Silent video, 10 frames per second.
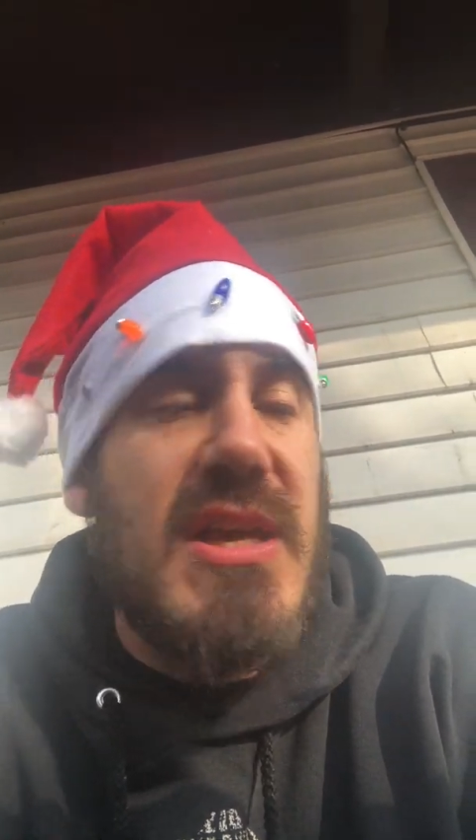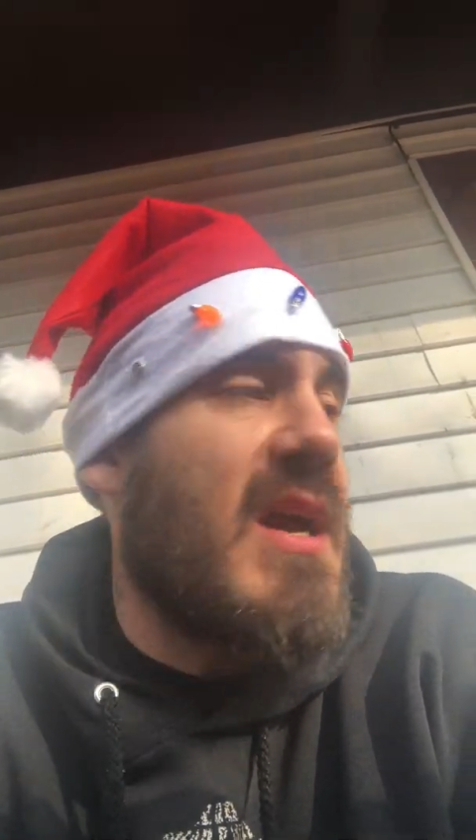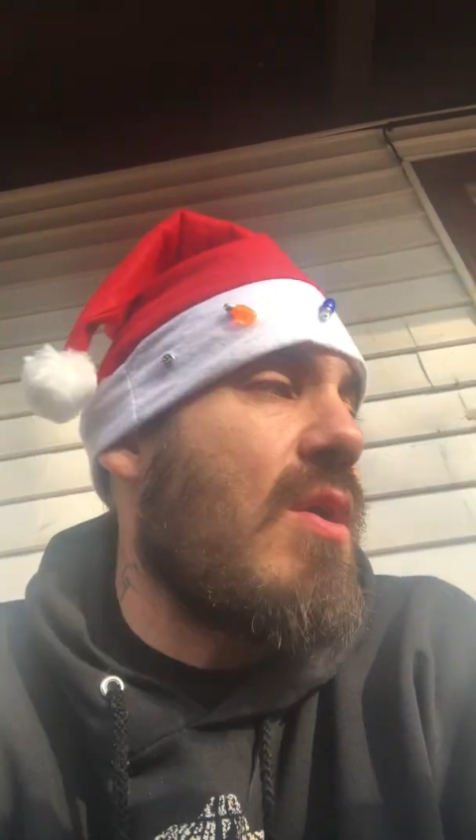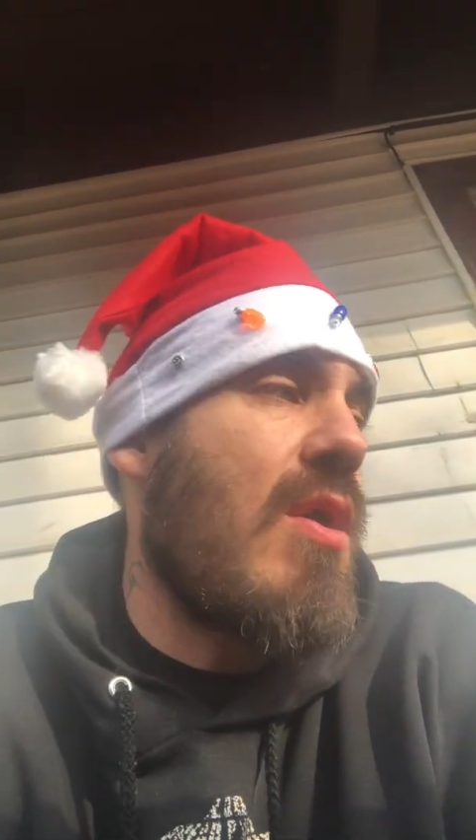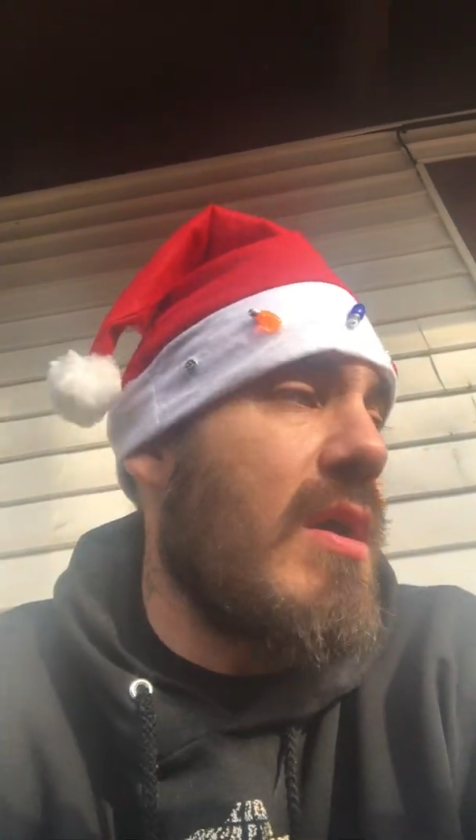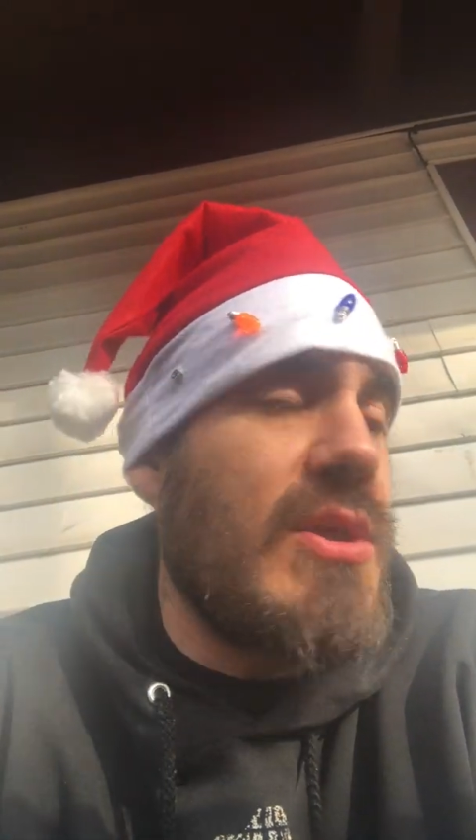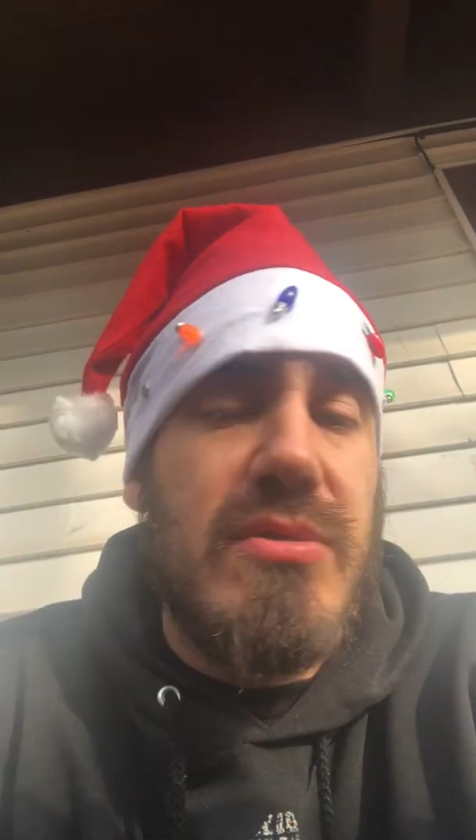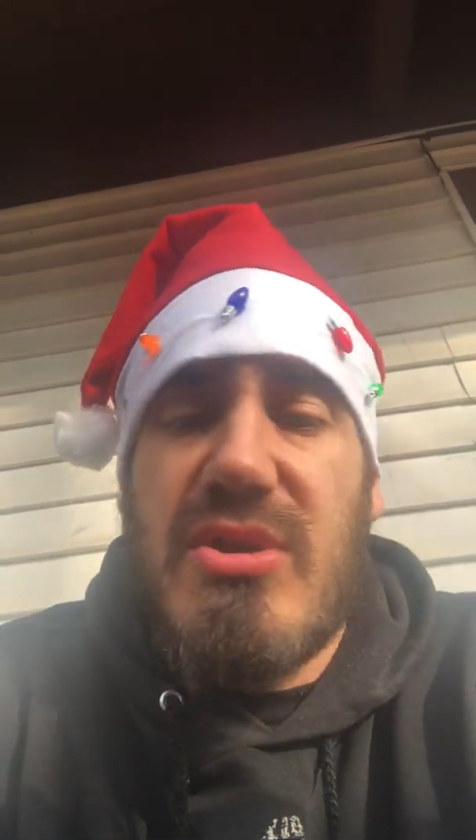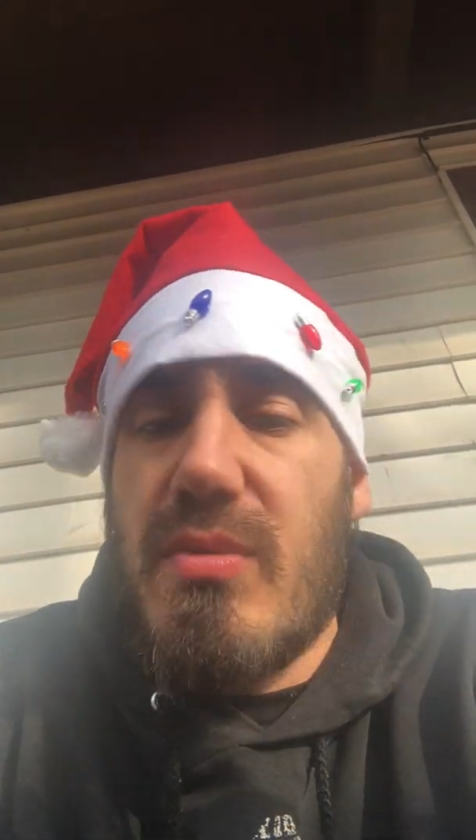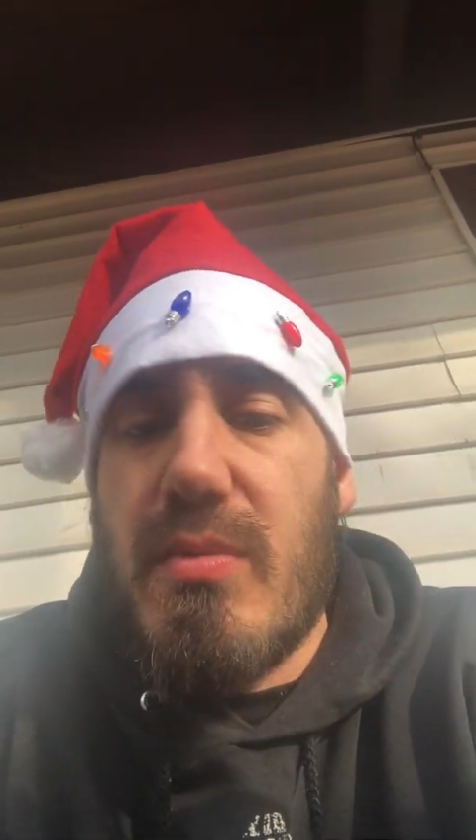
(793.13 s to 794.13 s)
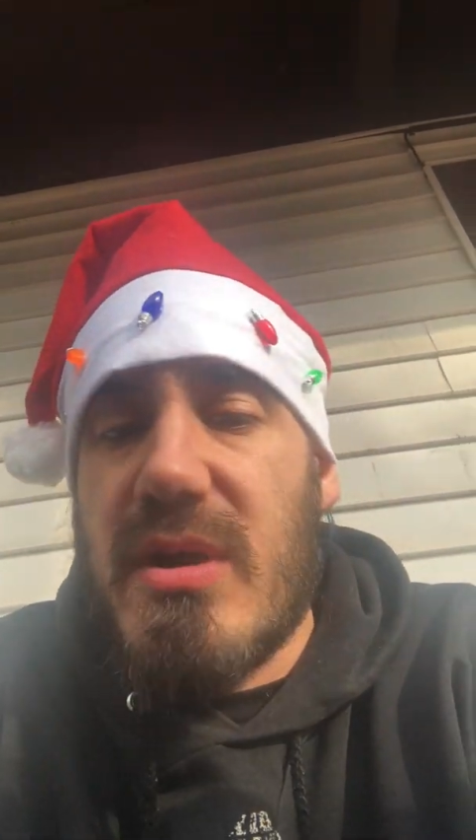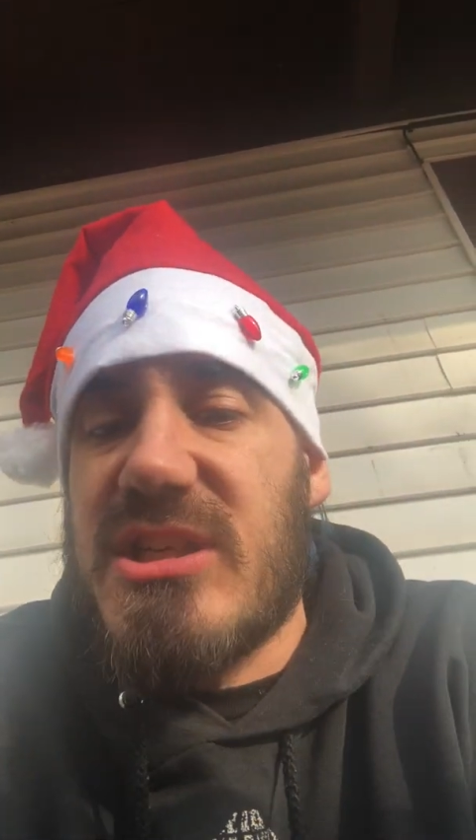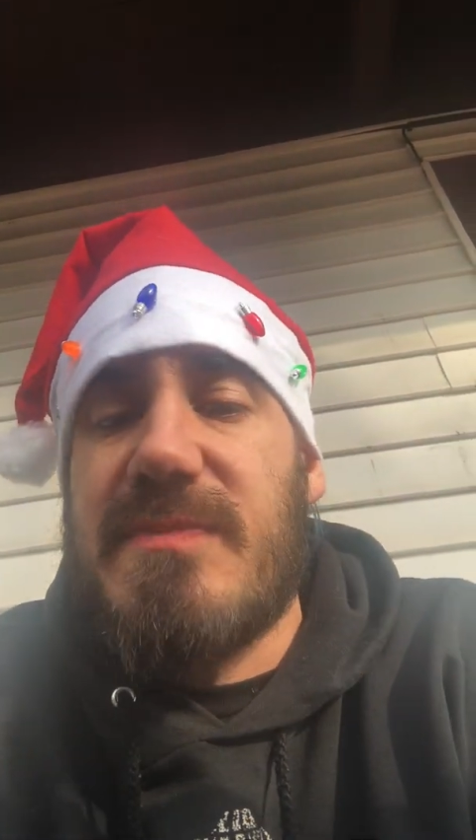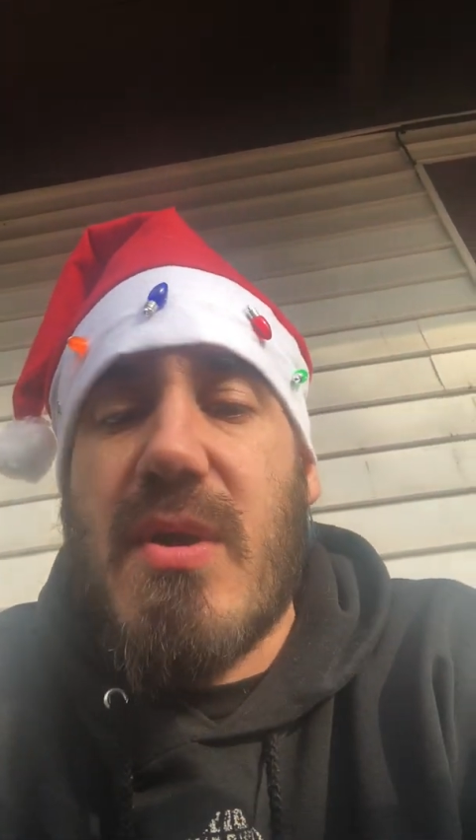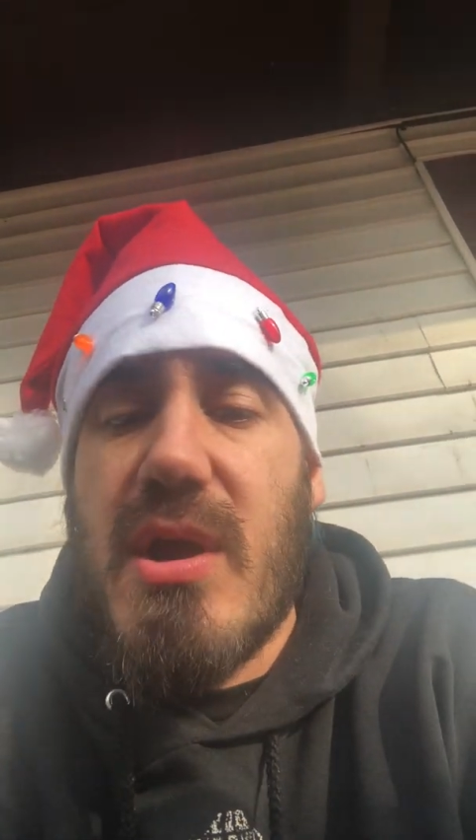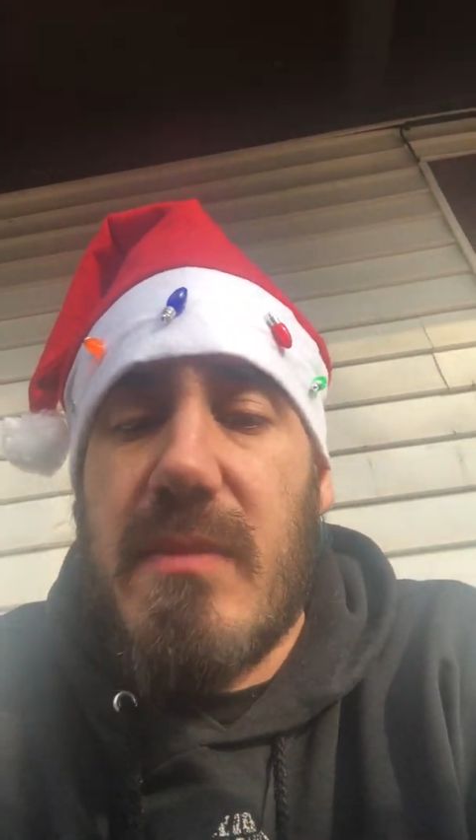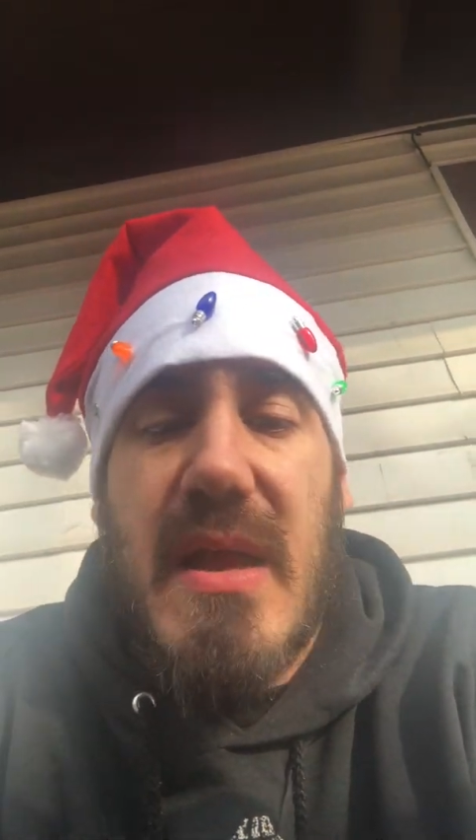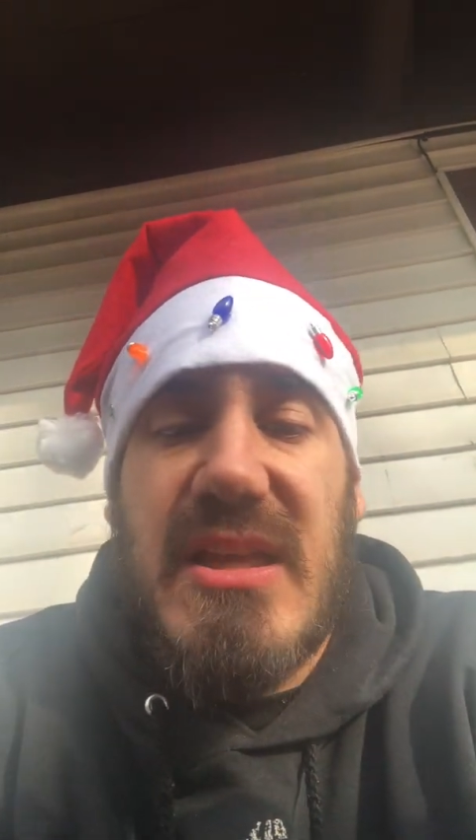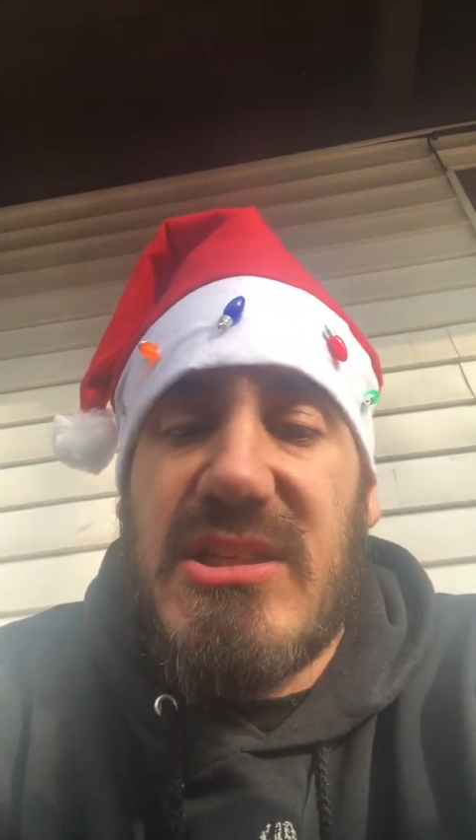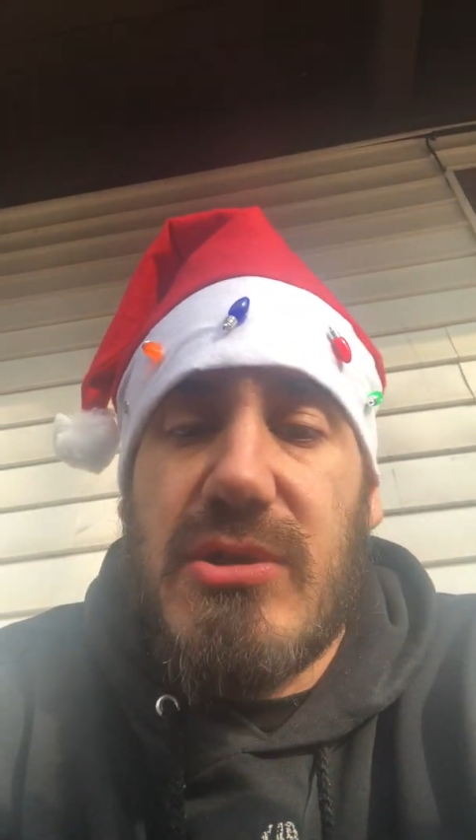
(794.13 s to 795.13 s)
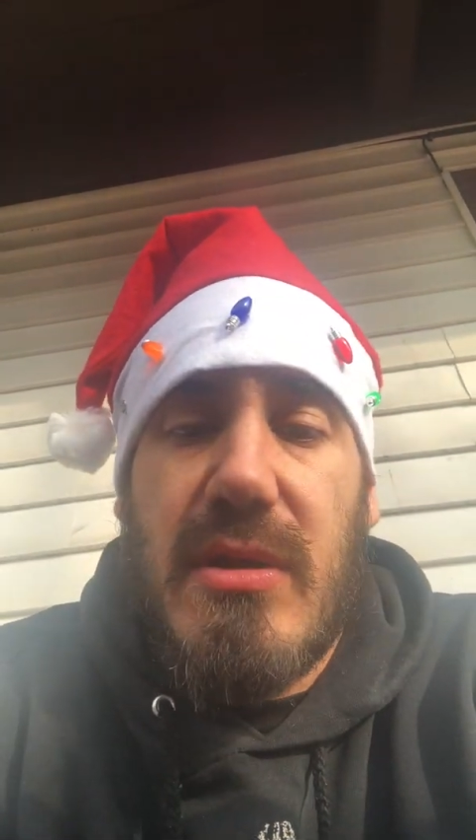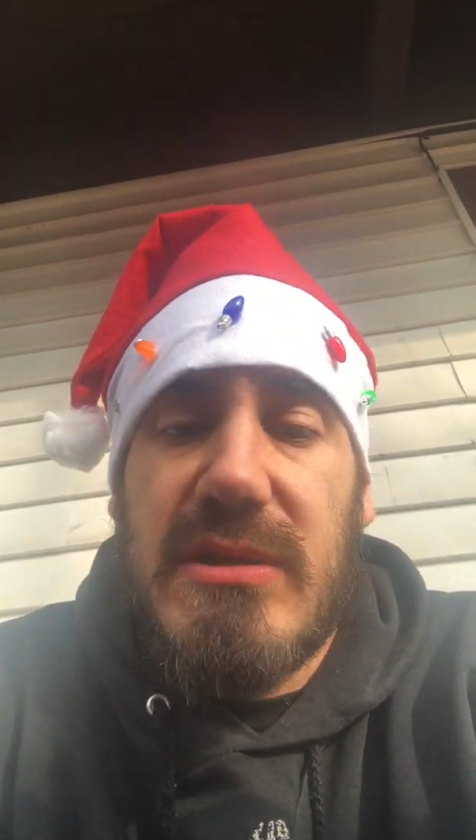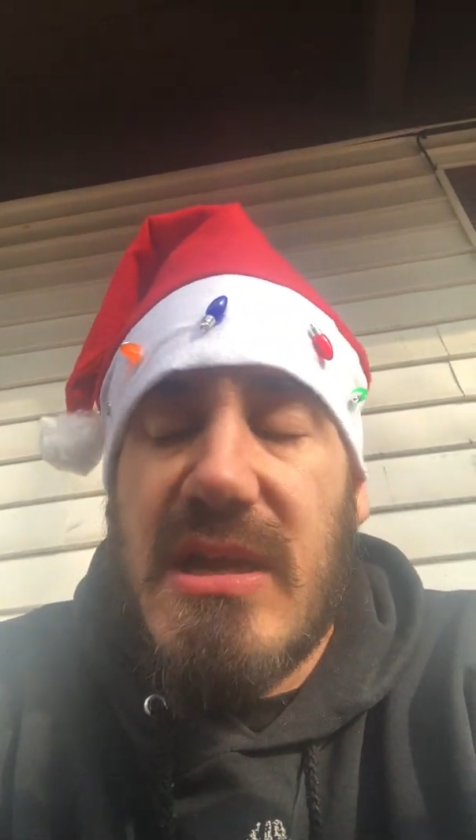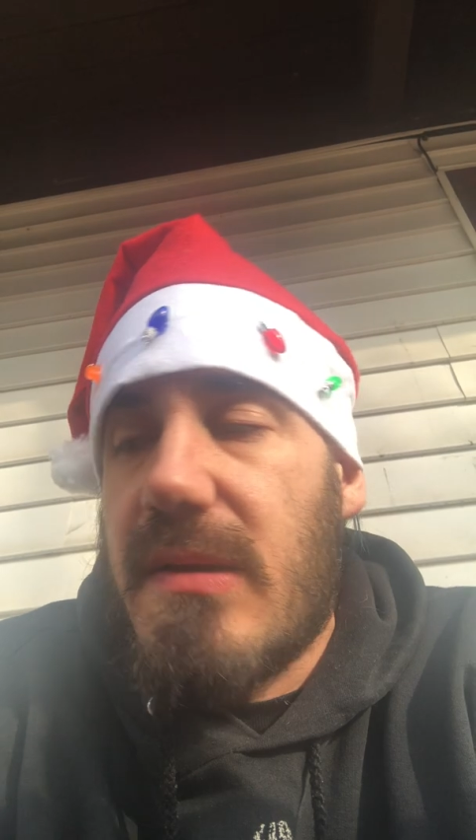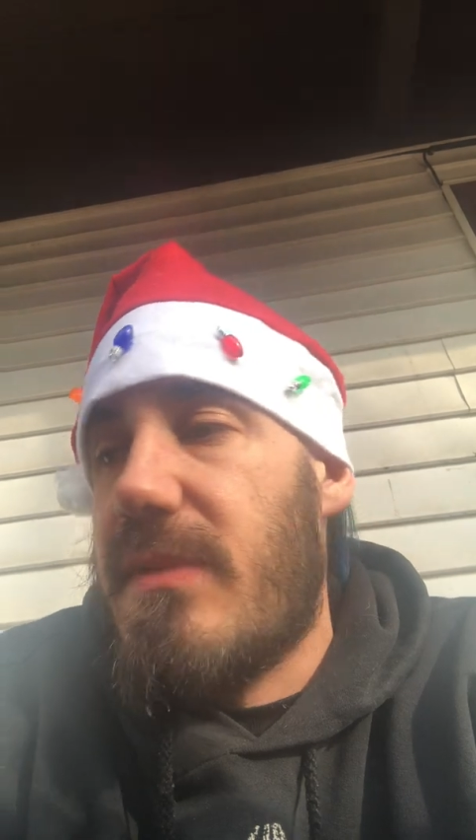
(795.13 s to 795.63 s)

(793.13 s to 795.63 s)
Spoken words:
I go on YouTube and watch sparring matches all the time.